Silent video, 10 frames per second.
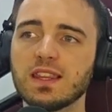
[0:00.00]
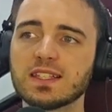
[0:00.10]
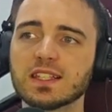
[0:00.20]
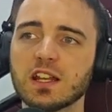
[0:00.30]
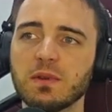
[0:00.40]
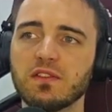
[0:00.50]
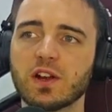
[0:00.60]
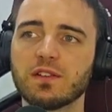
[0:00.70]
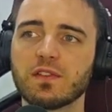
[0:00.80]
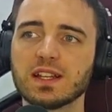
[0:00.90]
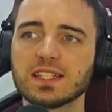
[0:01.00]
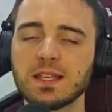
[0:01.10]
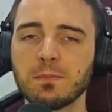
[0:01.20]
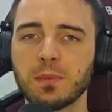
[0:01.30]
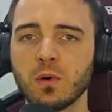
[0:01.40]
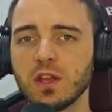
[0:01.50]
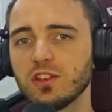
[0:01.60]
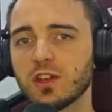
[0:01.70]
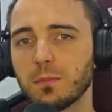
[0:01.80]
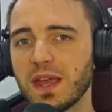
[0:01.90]
This is going to be very, very simple.
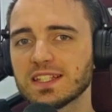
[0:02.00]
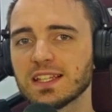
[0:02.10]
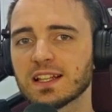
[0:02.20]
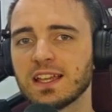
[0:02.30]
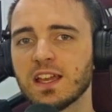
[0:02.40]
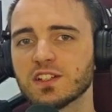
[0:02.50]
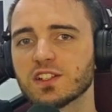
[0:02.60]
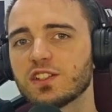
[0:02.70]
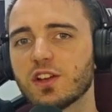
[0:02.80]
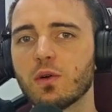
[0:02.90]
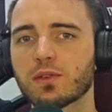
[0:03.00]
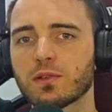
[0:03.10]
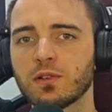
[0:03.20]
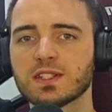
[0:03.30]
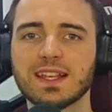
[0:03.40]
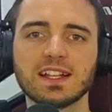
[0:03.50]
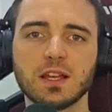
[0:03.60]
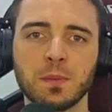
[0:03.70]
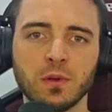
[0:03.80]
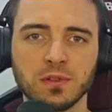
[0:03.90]
You could basically just go through, set
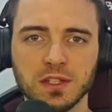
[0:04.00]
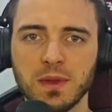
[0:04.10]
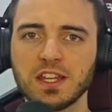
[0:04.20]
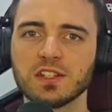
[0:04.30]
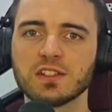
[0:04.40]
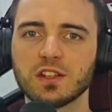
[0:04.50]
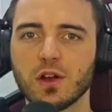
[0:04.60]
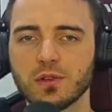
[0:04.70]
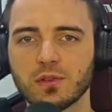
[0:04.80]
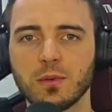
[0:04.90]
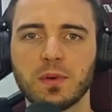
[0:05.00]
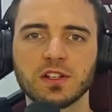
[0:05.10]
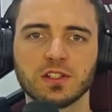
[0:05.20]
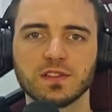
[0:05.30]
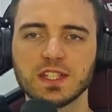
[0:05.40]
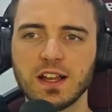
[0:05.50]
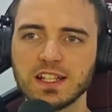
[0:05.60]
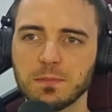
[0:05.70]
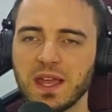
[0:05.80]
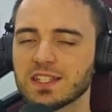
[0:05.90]
up an automation to go through a bunch of
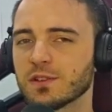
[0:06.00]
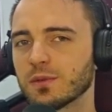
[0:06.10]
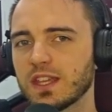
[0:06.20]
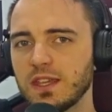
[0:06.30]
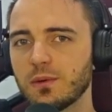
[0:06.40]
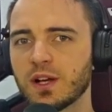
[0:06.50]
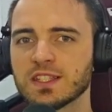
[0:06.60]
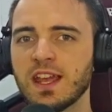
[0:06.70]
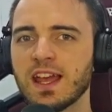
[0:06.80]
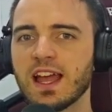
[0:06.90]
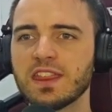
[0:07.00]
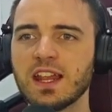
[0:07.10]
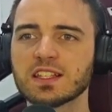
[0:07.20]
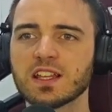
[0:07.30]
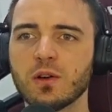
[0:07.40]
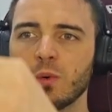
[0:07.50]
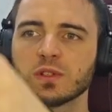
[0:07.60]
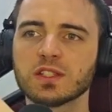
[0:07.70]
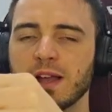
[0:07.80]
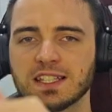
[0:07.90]
sites based on keywords, and then it's going to
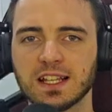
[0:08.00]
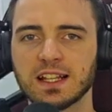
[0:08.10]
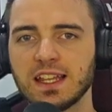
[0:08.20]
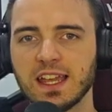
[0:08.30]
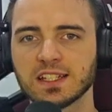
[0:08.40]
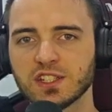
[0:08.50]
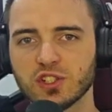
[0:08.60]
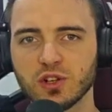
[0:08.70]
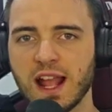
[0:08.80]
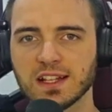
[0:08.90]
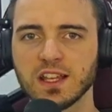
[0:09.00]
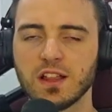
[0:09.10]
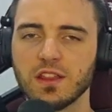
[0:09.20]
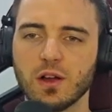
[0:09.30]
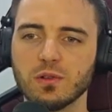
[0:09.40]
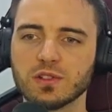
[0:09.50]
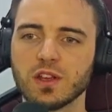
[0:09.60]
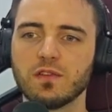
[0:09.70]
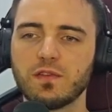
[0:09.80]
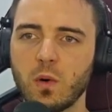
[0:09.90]
automatically extract those
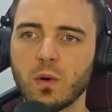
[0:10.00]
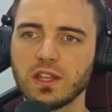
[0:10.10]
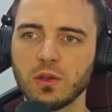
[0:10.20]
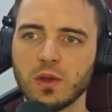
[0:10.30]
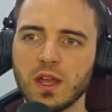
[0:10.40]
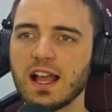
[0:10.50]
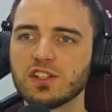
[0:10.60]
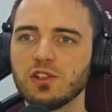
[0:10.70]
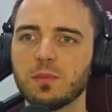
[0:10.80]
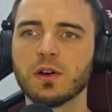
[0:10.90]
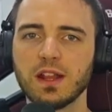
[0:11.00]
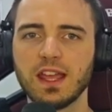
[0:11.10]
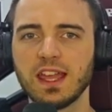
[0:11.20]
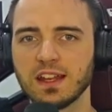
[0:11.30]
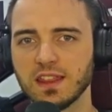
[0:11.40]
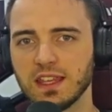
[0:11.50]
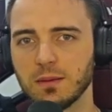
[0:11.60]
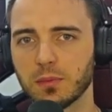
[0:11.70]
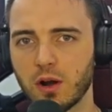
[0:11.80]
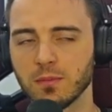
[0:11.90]
for you as you put in
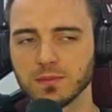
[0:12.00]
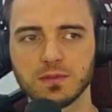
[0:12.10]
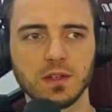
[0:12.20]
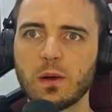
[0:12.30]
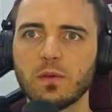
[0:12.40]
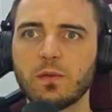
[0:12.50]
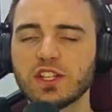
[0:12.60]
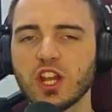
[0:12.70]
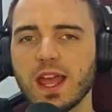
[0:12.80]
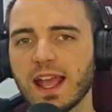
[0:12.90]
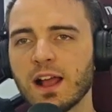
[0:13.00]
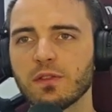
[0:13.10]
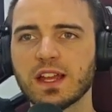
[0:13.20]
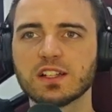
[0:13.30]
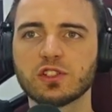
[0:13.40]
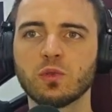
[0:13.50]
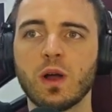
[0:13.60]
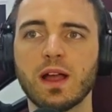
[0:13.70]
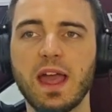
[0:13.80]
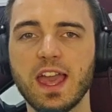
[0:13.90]
the prompts. Now, if we check out the actual
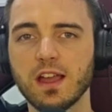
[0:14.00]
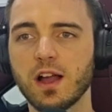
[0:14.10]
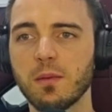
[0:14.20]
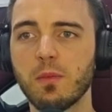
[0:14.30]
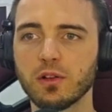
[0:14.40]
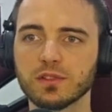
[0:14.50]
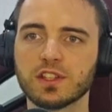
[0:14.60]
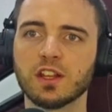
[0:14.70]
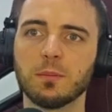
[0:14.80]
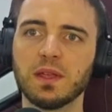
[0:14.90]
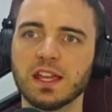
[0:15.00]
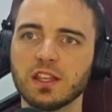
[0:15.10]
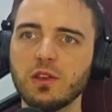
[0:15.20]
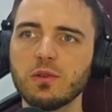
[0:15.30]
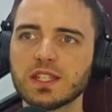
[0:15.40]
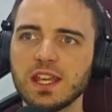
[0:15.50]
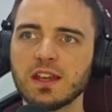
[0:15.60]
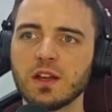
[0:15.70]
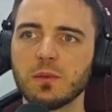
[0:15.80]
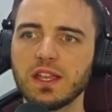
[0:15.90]
AI models that are being used
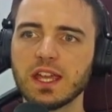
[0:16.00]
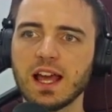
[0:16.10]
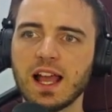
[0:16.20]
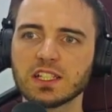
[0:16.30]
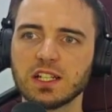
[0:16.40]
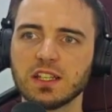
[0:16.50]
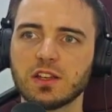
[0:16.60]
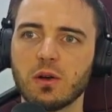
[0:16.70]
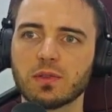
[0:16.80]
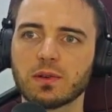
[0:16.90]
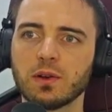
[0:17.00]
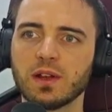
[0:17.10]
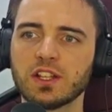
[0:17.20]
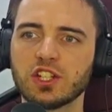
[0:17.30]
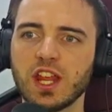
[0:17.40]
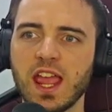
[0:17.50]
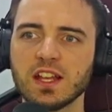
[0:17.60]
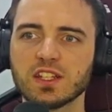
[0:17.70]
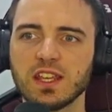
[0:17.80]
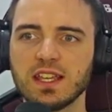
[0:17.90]
here, we can actually go through and
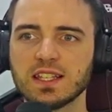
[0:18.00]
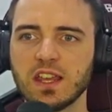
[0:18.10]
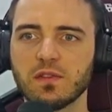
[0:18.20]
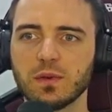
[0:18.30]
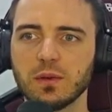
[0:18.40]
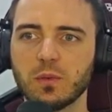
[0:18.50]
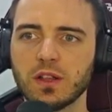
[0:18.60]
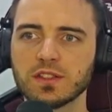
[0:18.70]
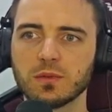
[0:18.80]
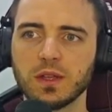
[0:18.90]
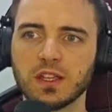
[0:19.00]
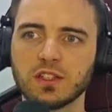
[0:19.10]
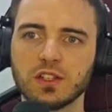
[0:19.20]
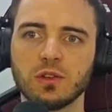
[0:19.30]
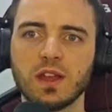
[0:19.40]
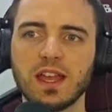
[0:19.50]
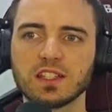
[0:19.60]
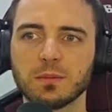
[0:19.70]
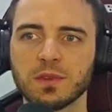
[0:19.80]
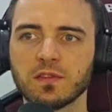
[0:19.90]
change these if we want. We could do
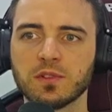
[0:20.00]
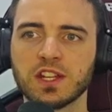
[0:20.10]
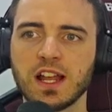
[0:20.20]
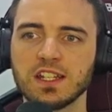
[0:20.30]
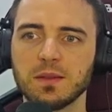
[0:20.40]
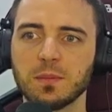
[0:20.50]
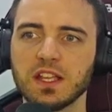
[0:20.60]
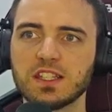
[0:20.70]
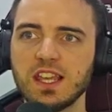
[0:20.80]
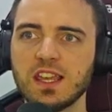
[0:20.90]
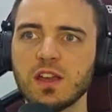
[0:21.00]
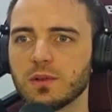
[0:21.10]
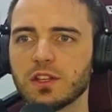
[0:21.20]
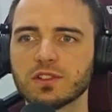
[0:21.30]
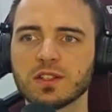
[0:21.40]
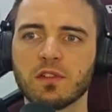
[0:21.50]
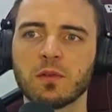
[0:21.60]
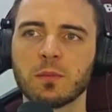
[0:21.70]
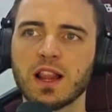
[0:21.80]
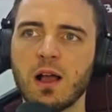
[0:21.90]
something from ChatGPT, we could do something
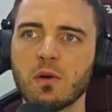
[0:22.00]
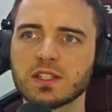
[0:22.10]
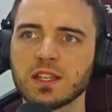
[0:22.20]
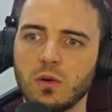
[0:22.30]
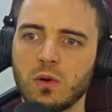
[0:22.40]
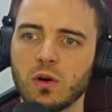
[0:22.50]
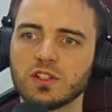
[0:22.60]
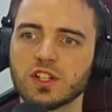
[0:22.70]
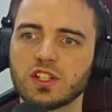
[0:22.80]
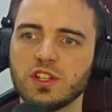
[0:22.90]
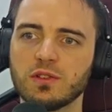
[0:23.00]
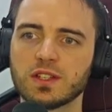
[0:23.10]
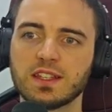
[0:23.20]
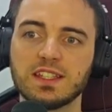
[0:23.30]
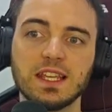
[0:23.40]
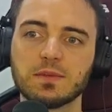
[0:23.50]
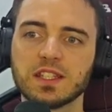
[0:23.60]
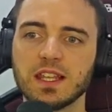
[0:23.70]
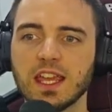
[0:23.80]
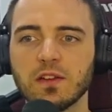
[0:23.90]
from Claude, or just use
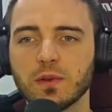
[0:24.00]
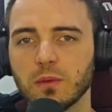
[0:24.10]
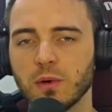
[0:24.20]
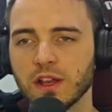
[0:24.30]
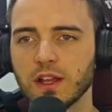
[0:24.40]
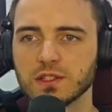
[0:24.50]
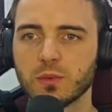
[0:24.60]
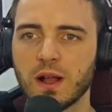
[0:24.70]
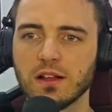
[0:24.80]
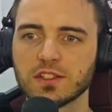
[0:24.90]
DeepSeek if we want as well.